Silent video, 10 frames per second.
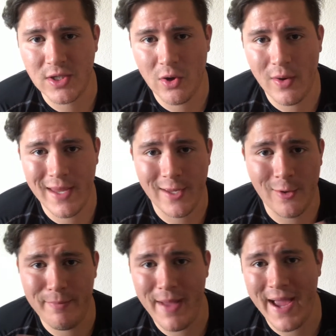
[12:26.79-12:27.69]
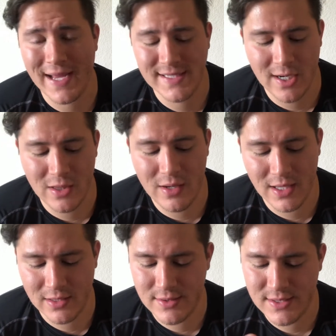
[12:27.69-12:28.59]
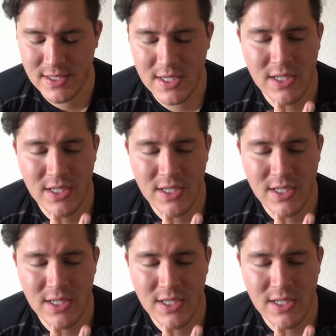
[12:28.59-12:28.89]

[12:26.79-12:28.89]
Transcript: to go ahead and go back and take a look at those.